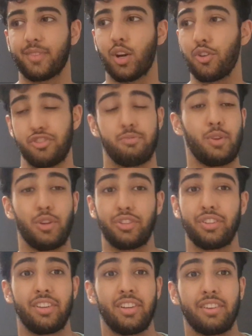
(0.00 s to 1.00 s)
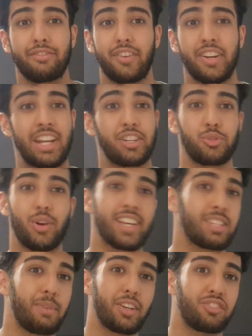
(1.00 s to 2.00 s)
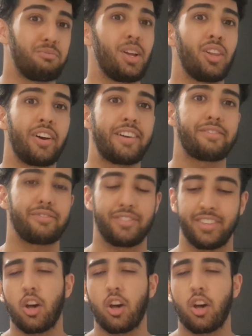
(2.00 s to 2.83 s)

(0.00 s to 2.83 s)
contributing to the financial aspect of my life.